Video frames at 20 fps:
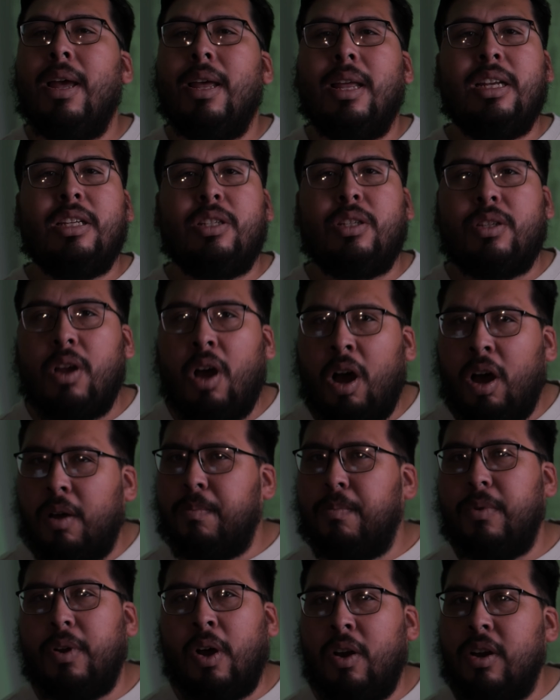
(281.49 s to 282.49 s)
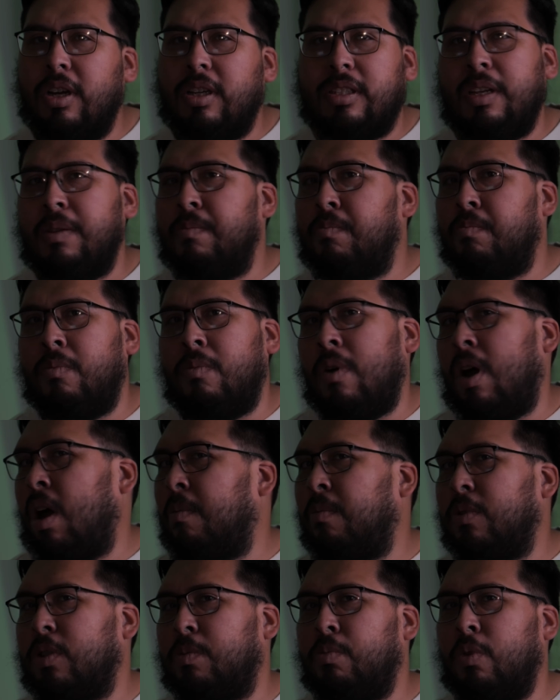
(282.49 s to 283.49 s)
That's honestly
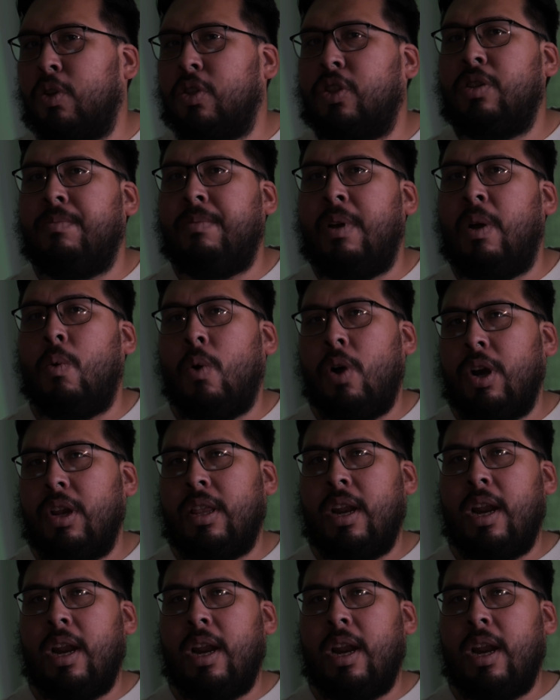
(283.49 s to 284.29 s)
almost most of my work